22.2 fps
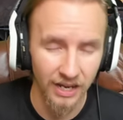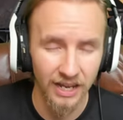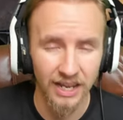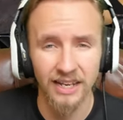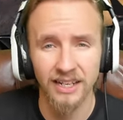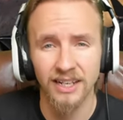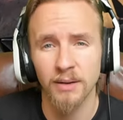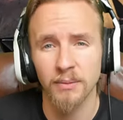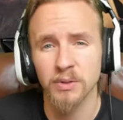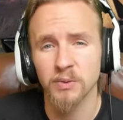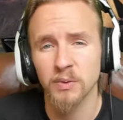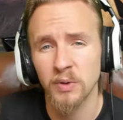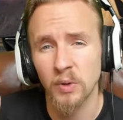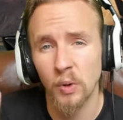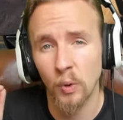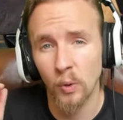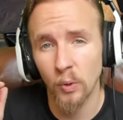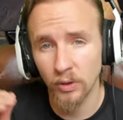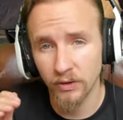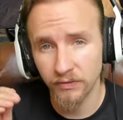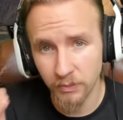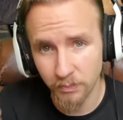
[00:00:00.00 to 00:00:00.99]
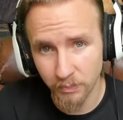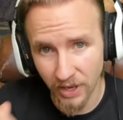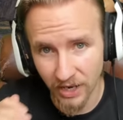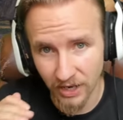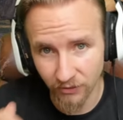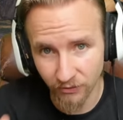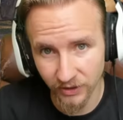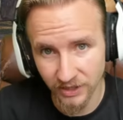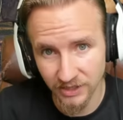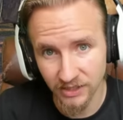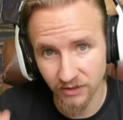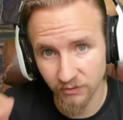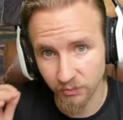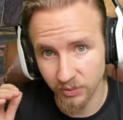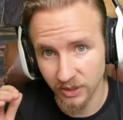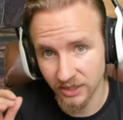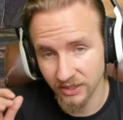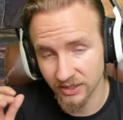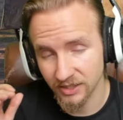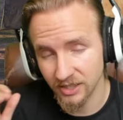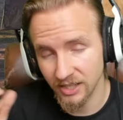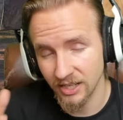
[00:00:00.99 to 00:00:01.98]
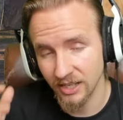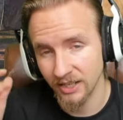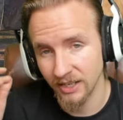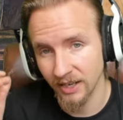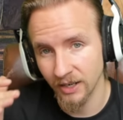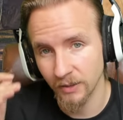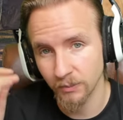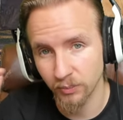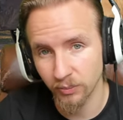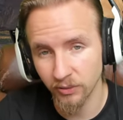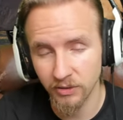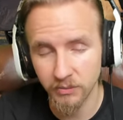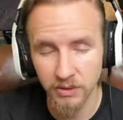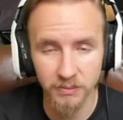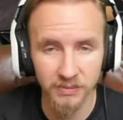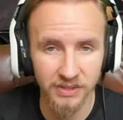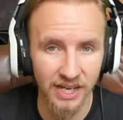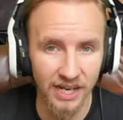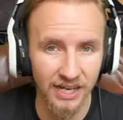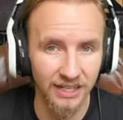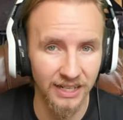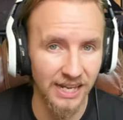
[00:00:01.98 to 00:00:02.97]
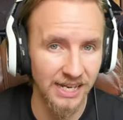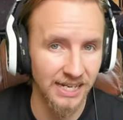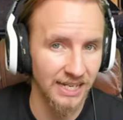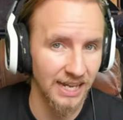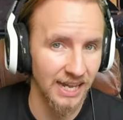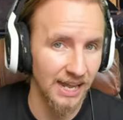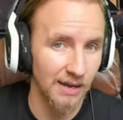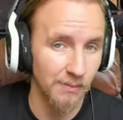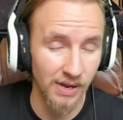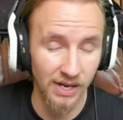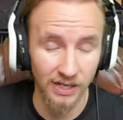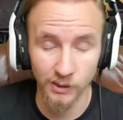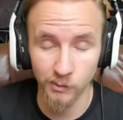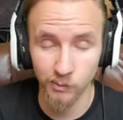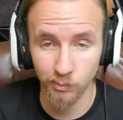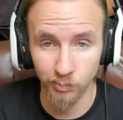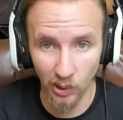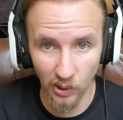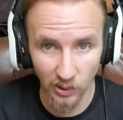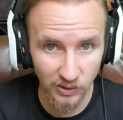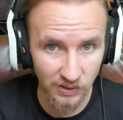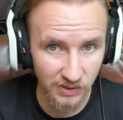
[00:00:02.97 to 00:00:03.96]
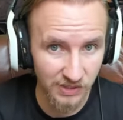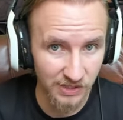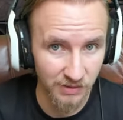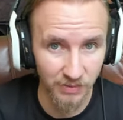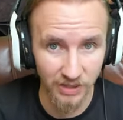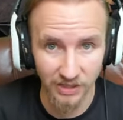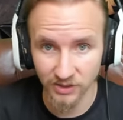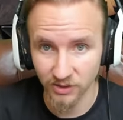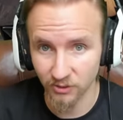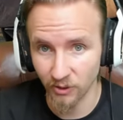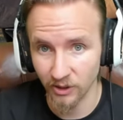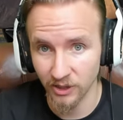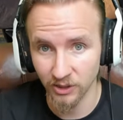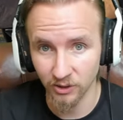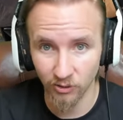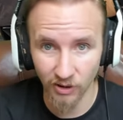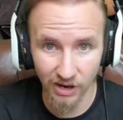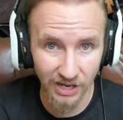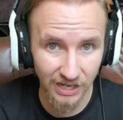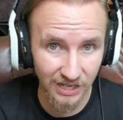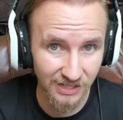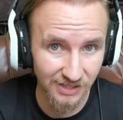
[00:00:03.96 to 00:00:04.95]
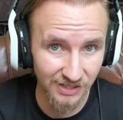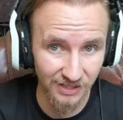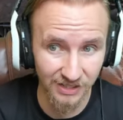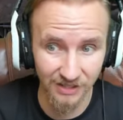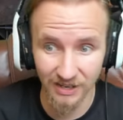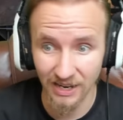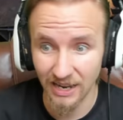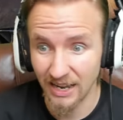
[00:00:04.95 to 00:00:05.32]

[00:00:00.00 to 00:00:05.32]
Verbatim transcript: It comes with all of the benefits of being a tier 9 premium tank, aka it makes bonds, it makes great credits, it